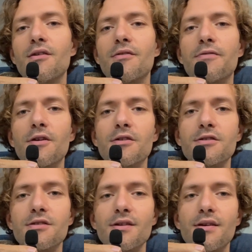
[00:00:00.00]

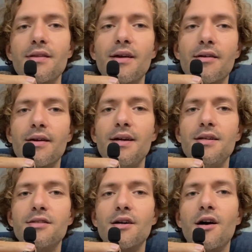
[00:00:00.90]
First, there
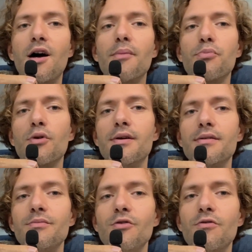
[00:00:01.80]
is upward
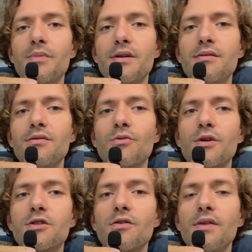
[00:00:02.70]
movement,
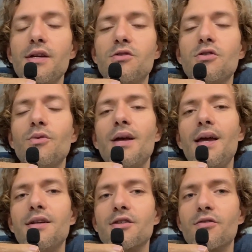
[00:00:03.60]
which leads to
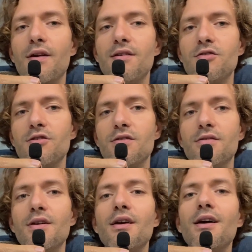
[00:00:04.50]
integration,
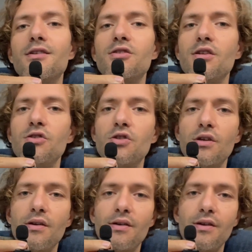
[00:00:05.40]

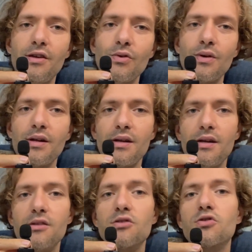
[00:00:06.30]
ascension,
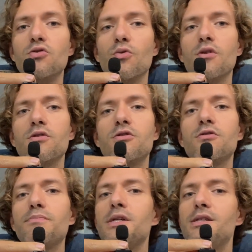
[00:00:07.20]
unity, source,
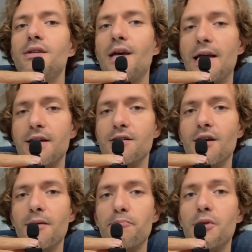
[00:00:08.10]
and
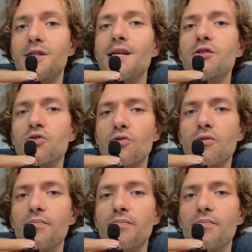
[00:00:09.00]
potential.